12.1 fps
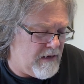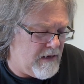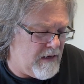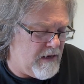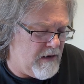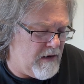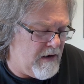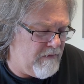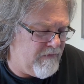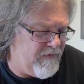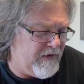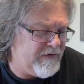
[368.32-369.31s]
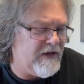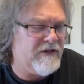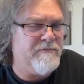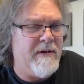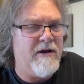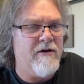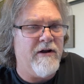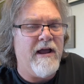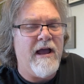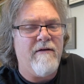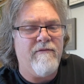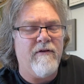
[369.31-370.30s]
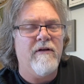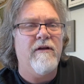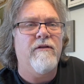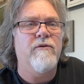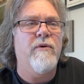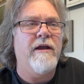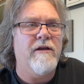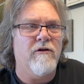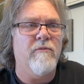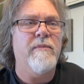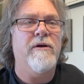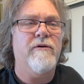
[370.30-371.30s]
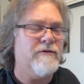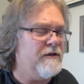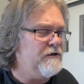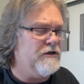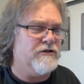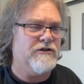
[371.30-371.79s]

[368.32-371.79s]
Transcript: it fits us better to have the regular mirrors. They just